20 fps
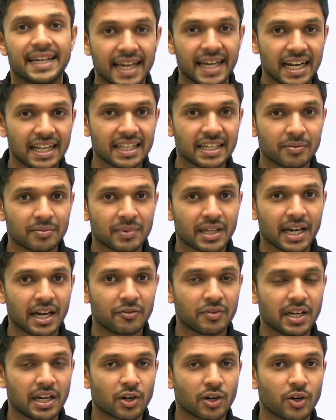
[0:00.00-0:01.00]
tell them
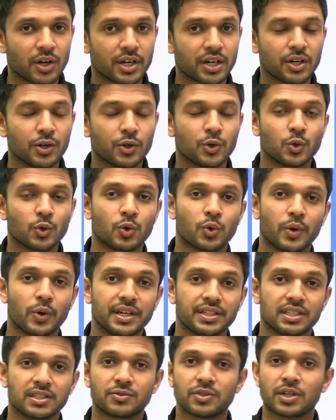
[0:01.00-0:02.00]
that we are going to do
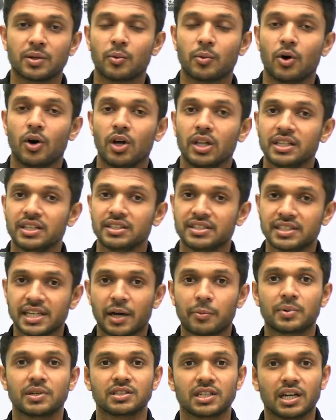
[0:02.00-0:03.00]
questions from all these
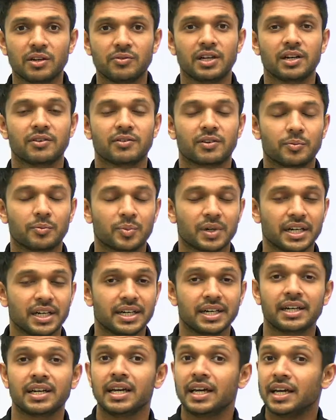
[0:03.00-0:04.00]
chapters that we have
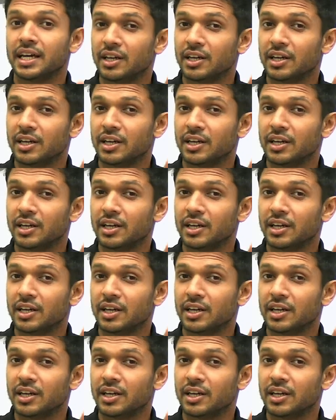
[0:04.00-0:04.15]
completed.